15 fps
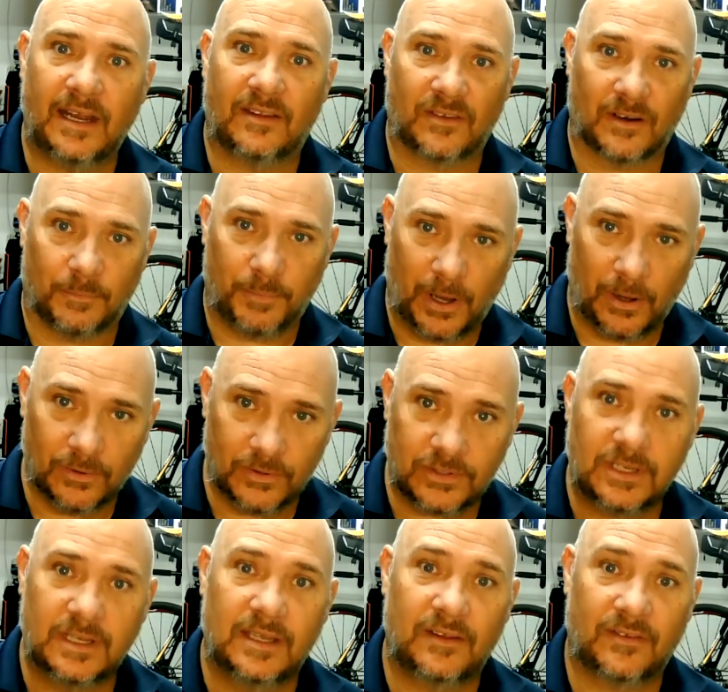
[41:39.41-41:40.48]
Is it a
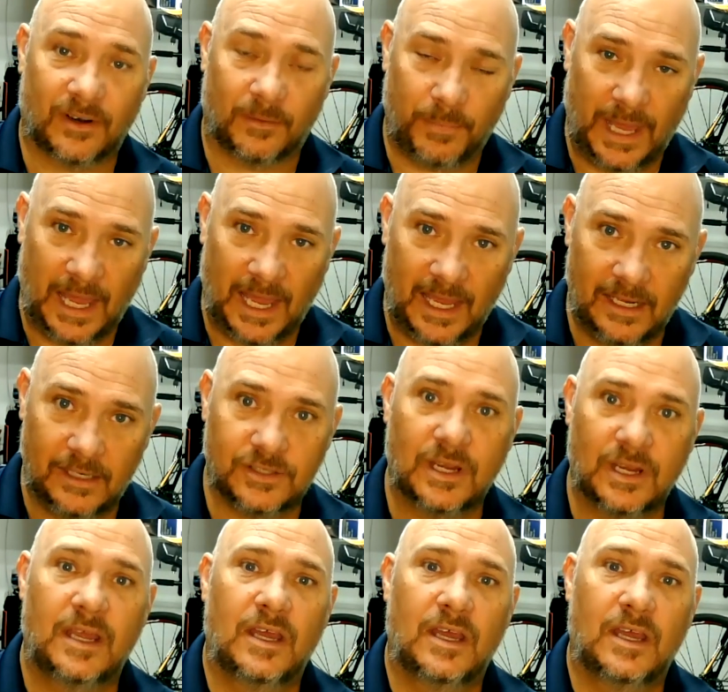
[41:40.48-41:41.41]
post? Is it a page?